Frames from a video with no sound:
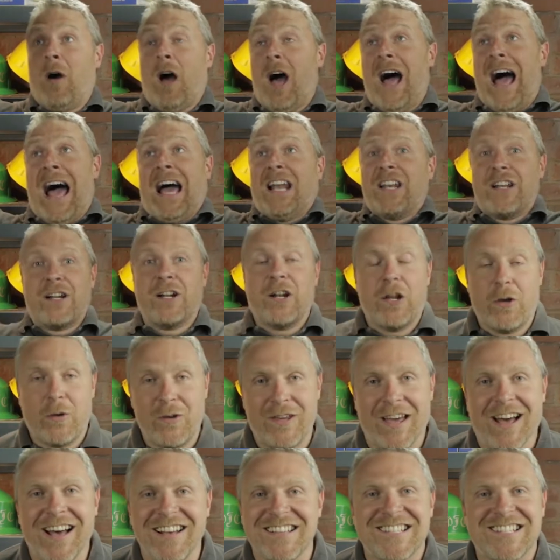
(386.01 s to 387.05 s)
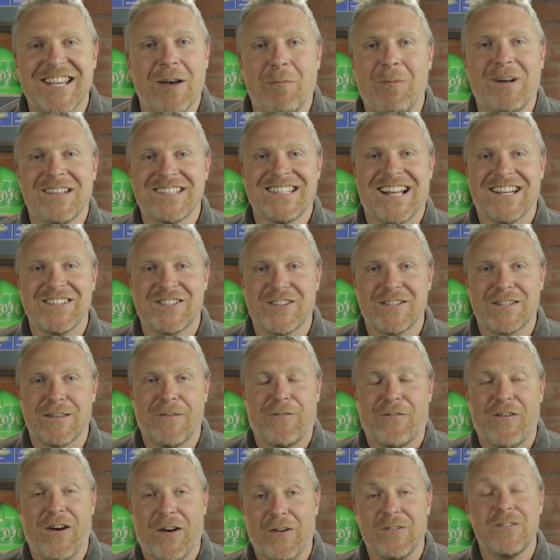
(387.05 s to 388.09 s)
Hallelujah, someone's answered the
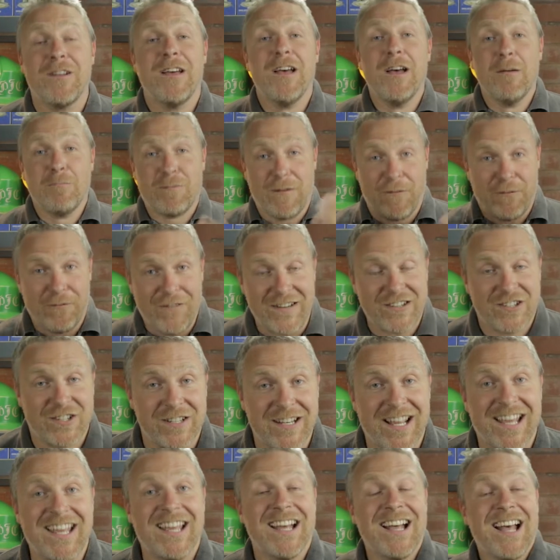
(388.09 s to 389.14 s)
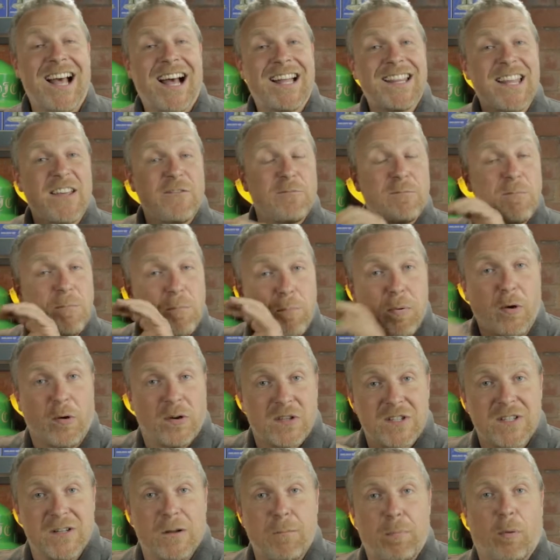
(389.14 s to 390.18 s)
phone professionally, and they've
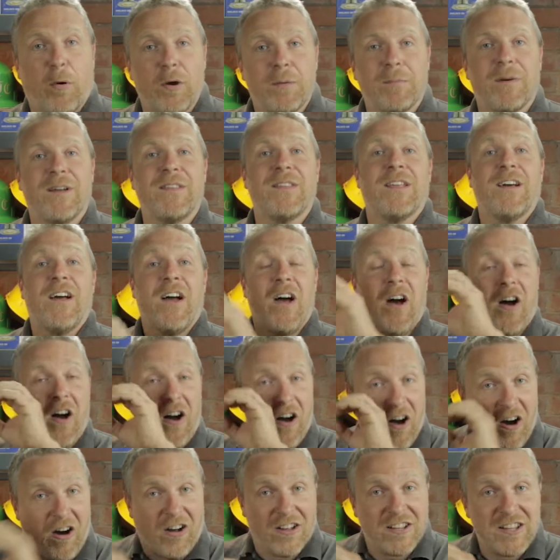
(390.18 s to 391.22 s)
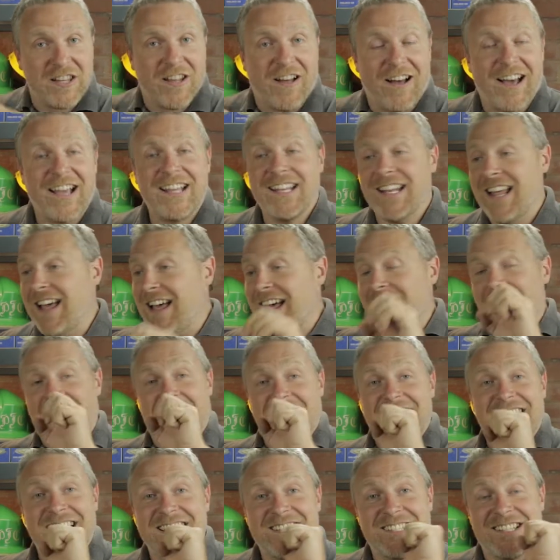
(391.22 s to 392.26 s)
booked an appointment online,
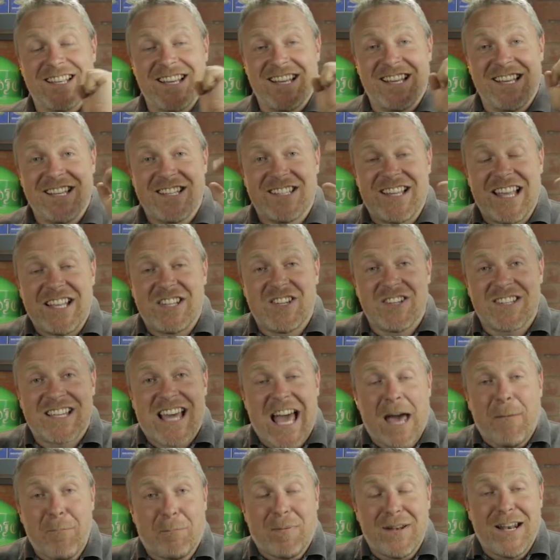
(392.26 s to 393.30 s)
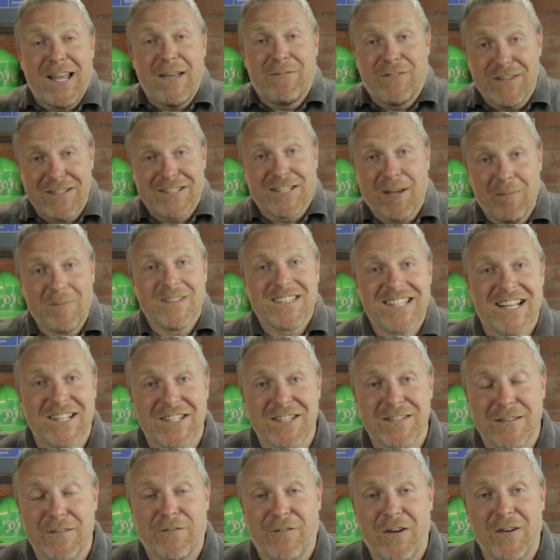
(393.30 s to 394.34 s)
and they just can't believe that someone's
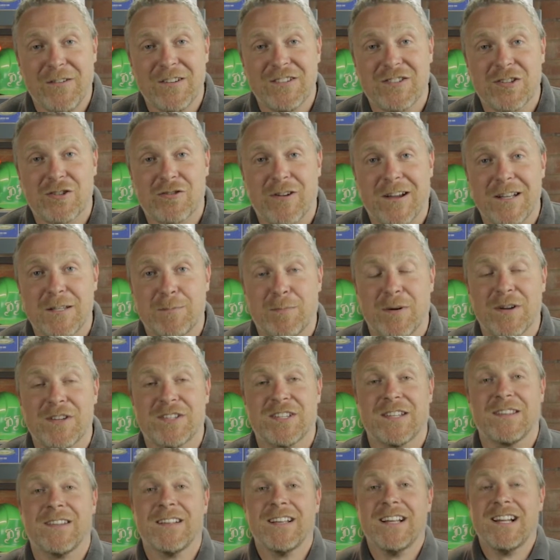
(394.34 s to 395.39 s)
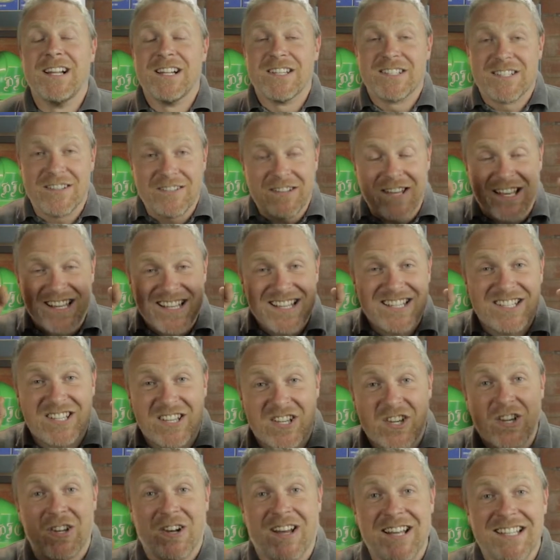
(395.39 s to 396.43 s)
answered the phone as a tradesperson. So it is a
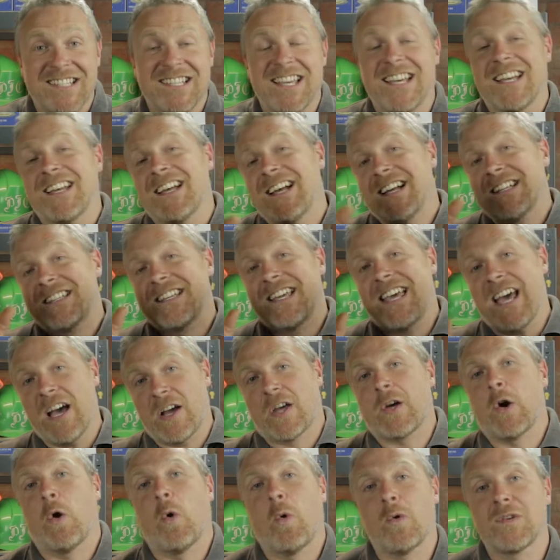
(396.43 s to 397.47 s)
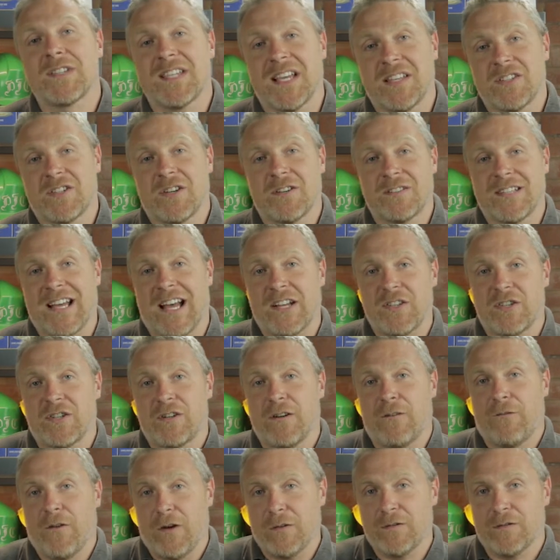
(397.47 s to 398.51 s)
good idea to get a call centre to answer
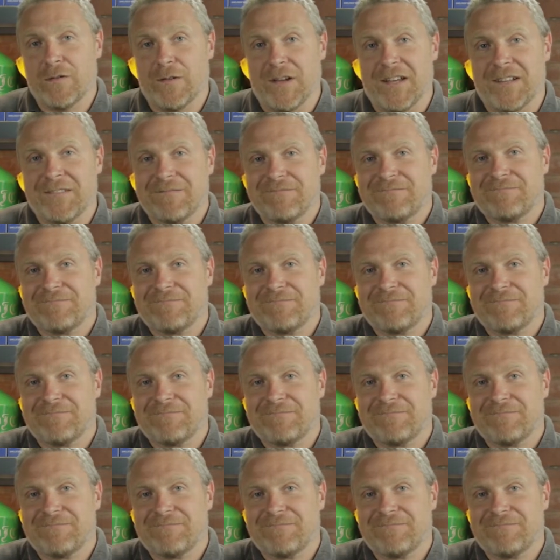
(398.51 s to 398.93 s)
your phones for you.